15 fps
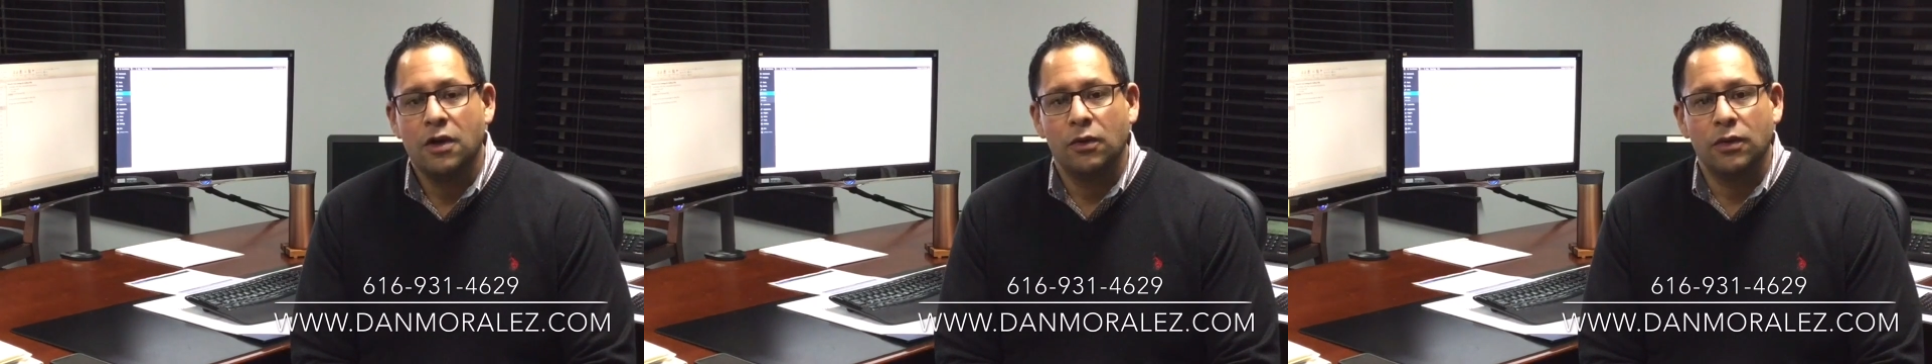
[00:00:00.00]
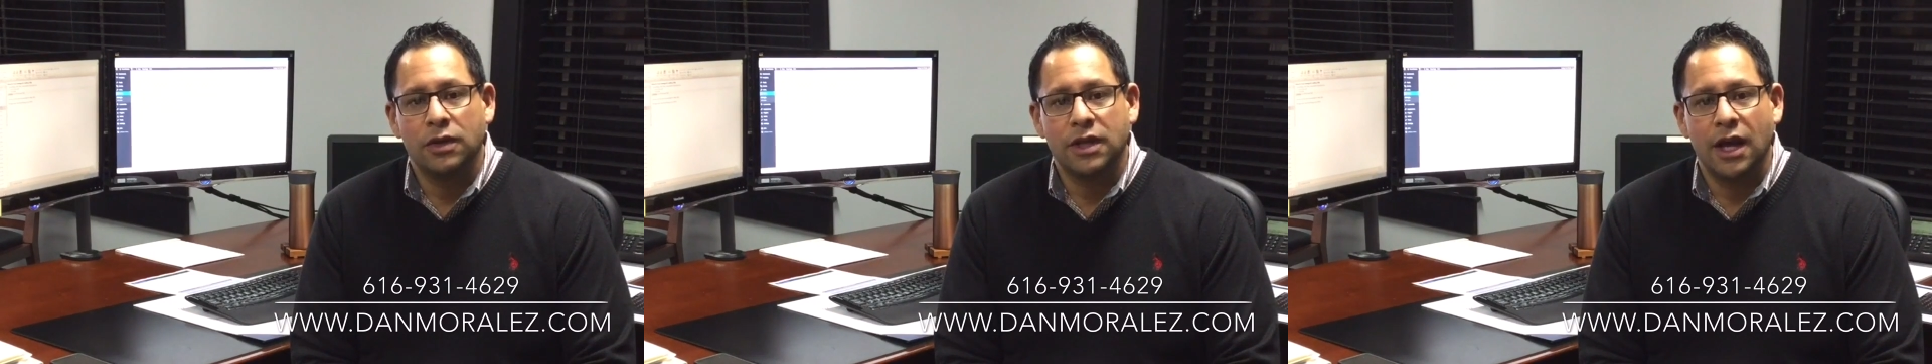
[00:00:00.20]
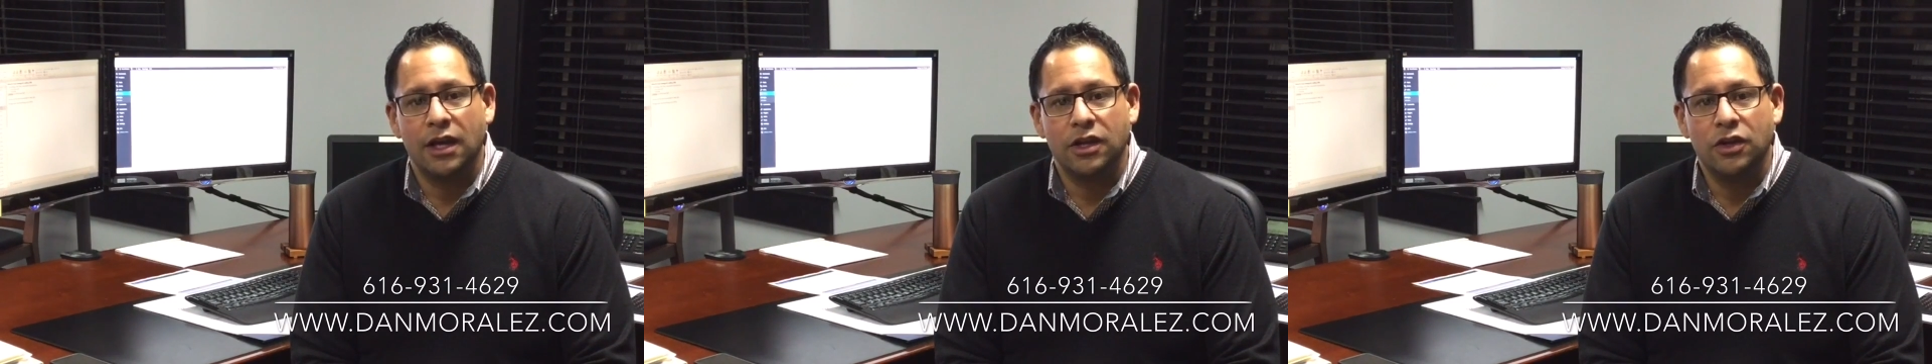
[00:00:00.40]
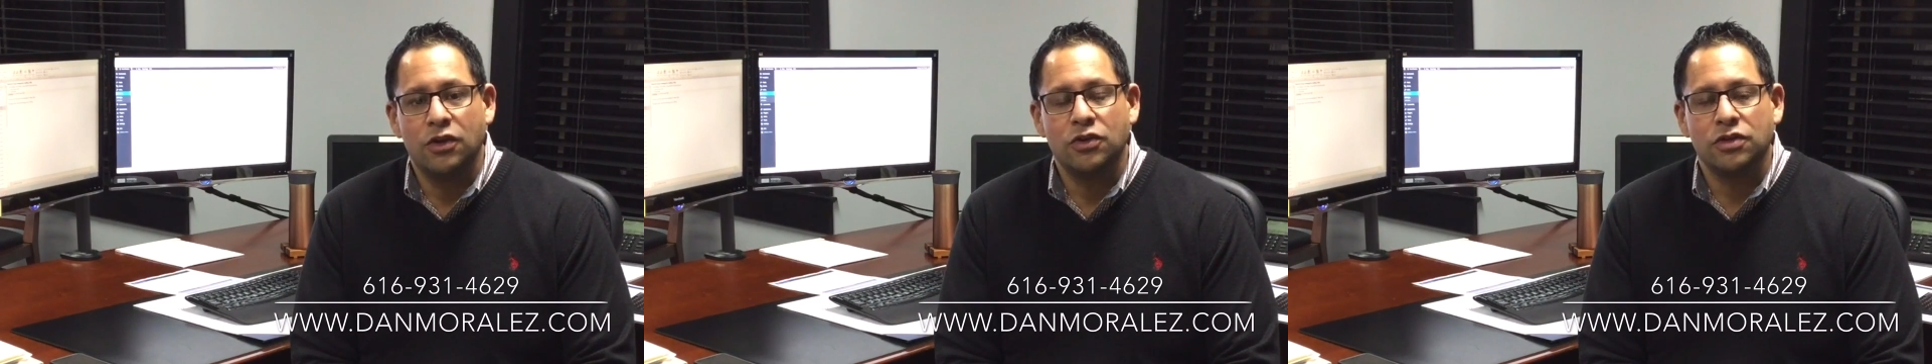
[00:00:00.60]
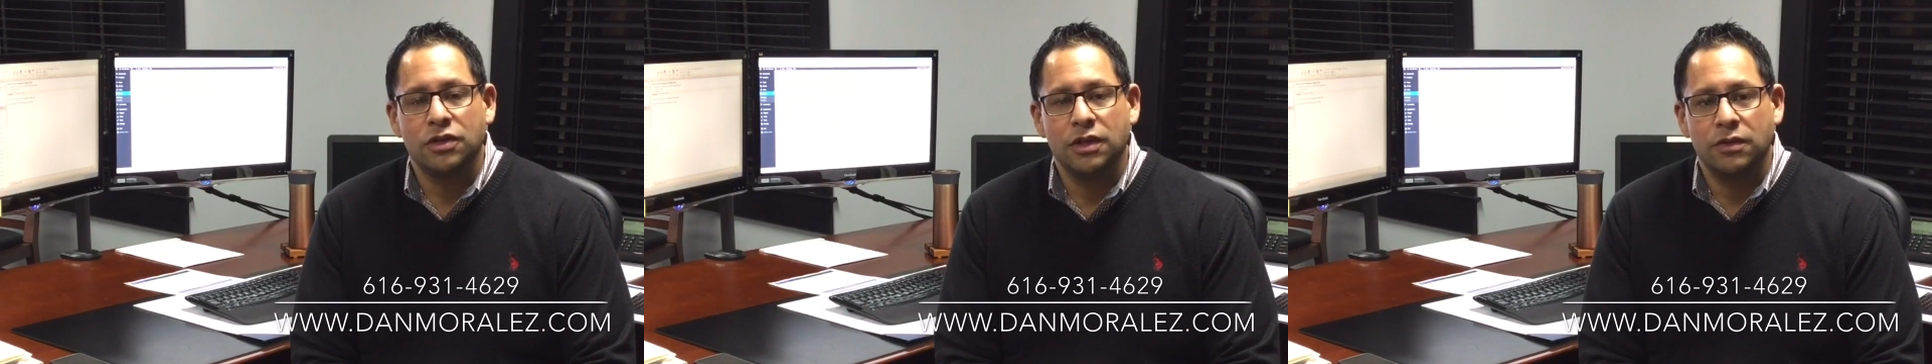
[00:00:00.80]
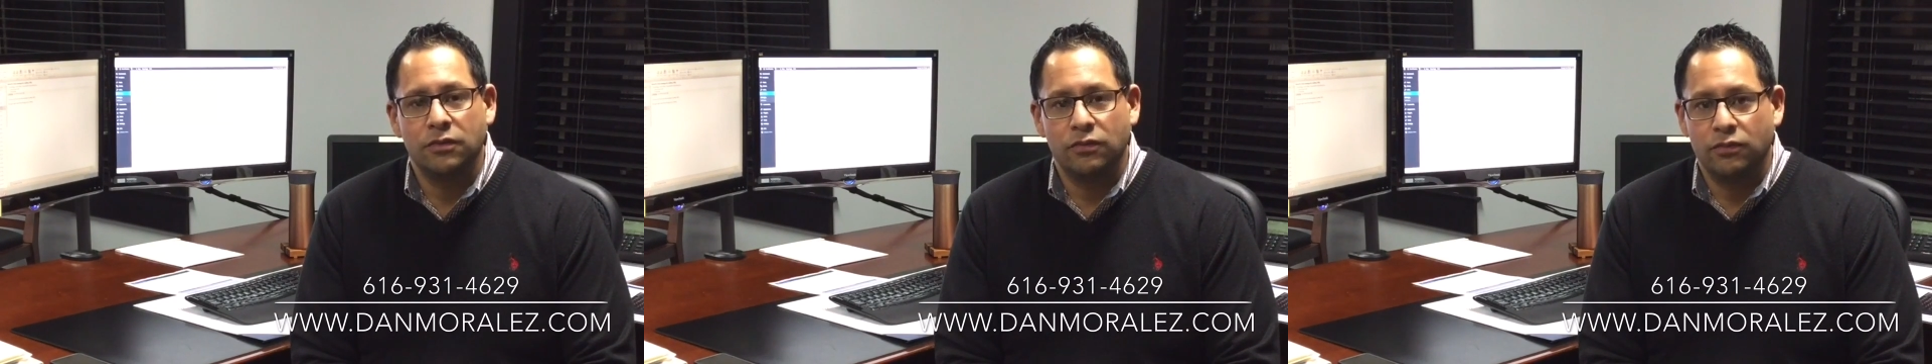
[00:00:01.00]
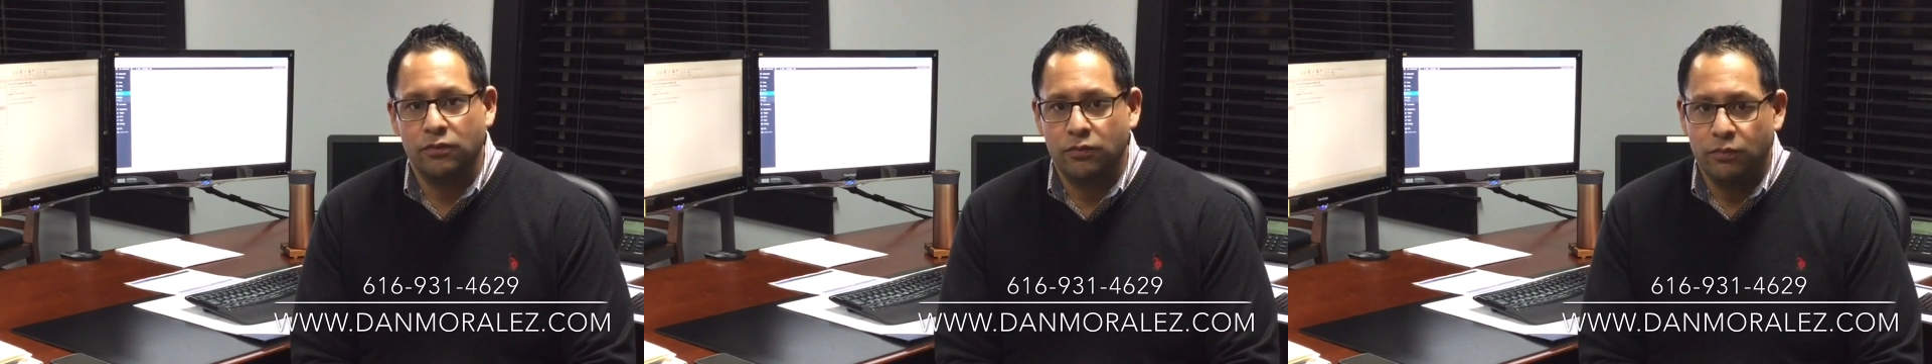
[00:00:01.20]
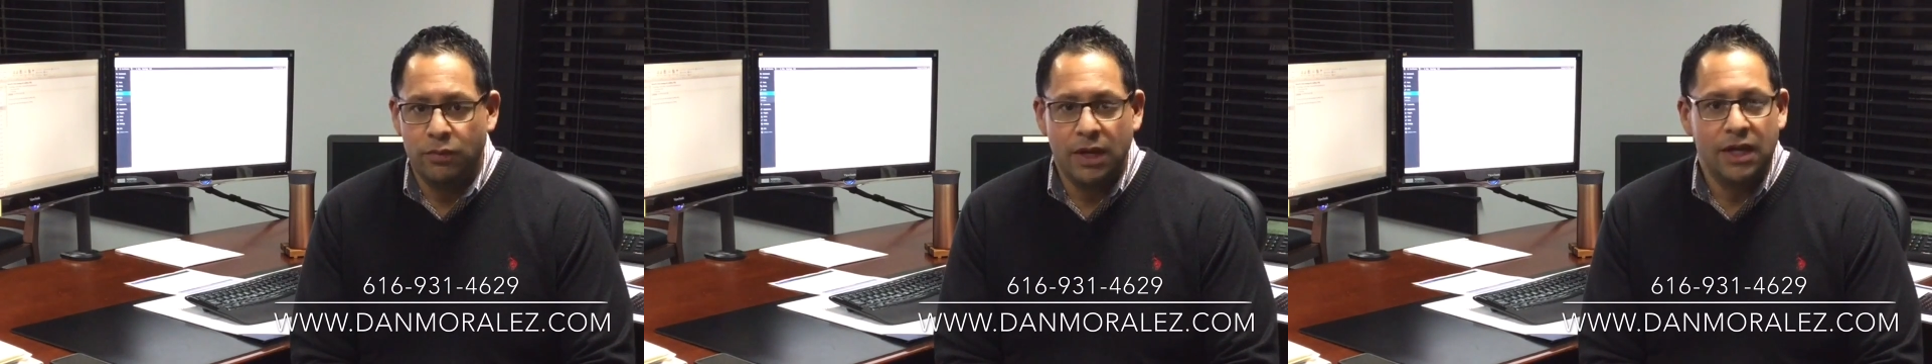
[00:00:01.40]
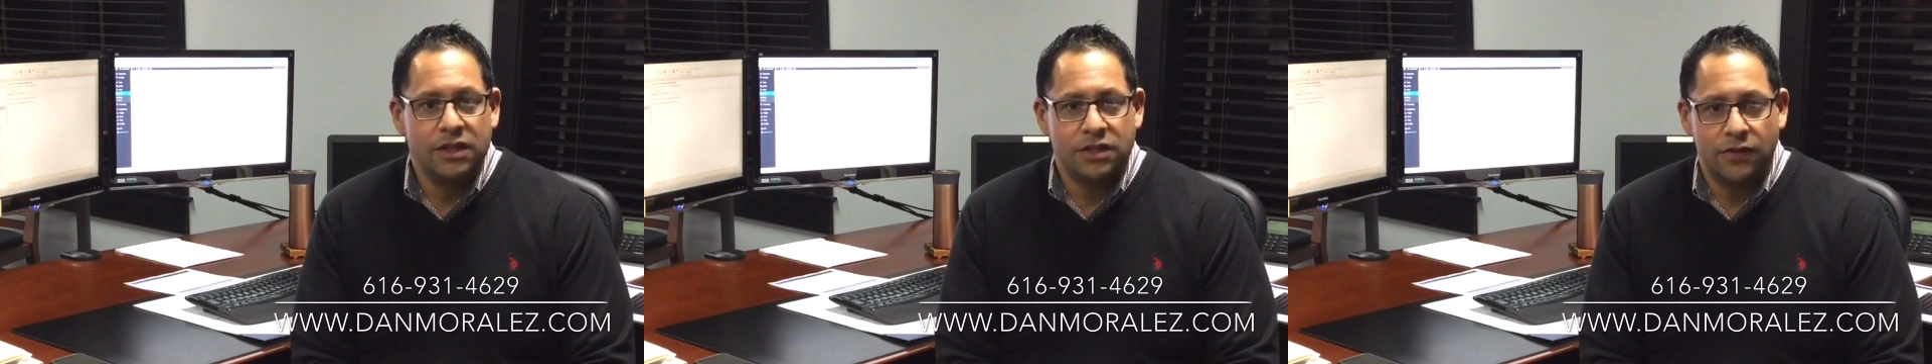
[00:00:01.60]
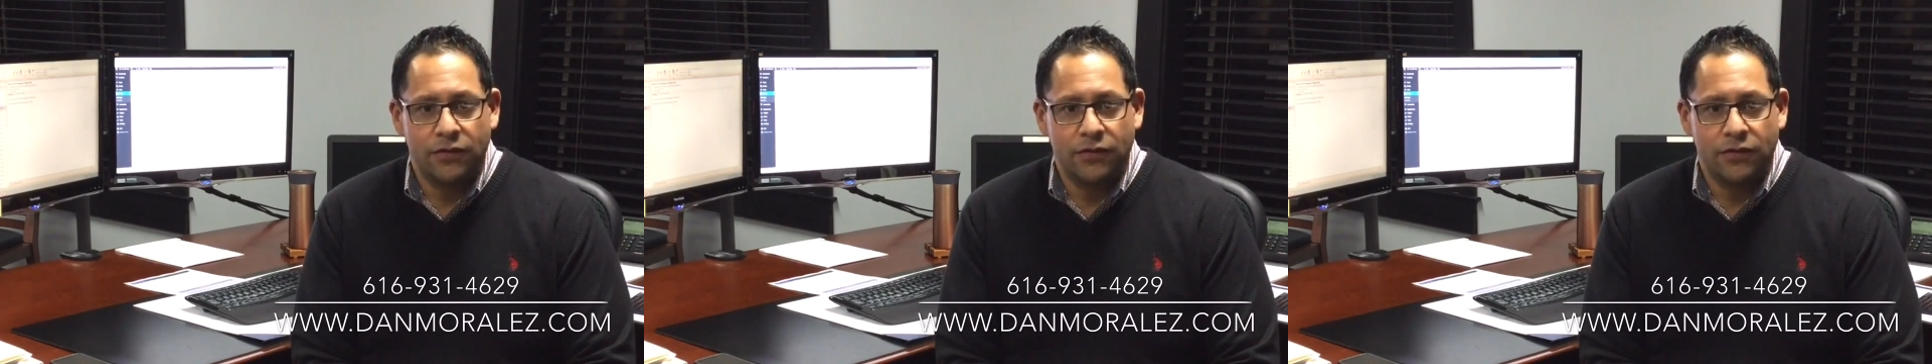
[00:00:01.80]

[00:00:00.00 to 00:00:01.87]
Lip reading: What that usually means,